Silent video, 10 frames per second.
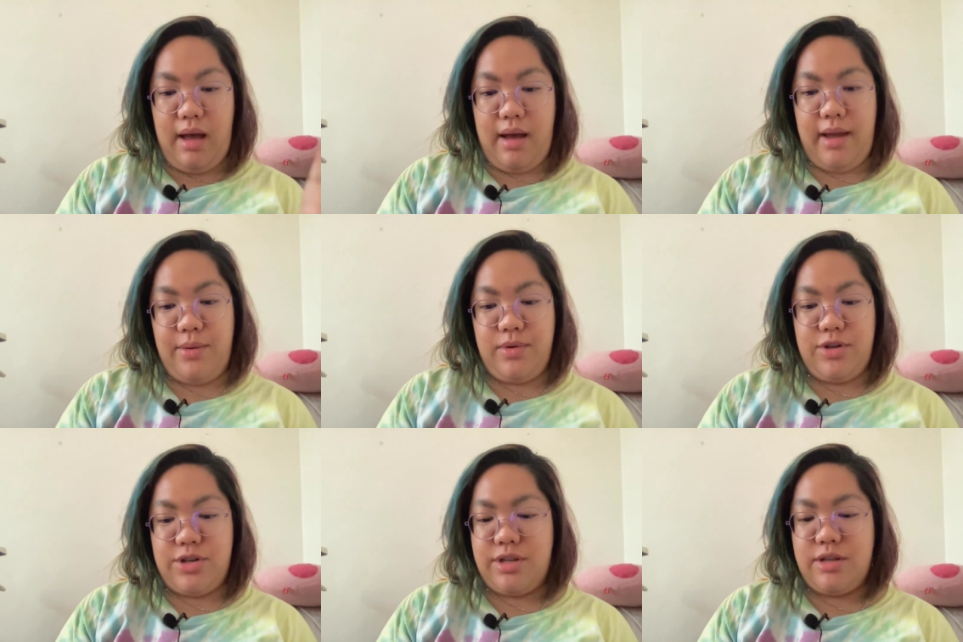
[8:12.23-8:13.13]
I will
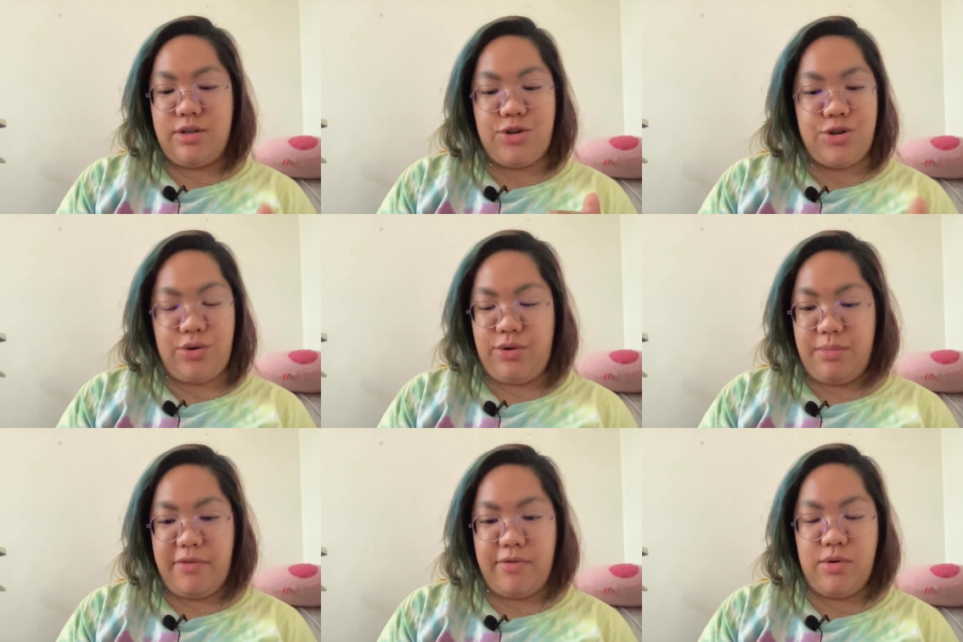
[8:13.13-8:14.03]
just show you
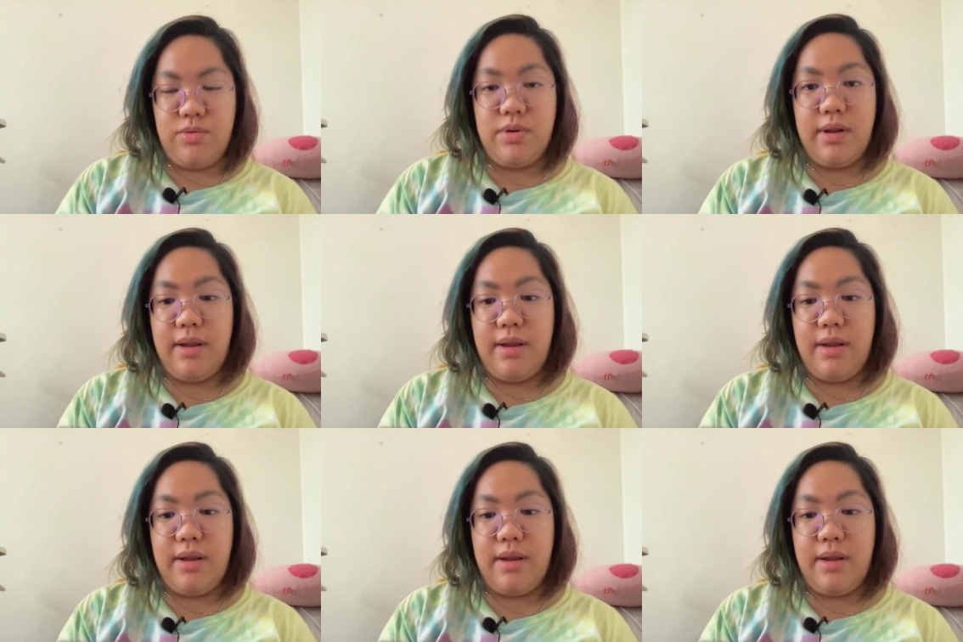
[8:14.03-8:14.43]
my phone.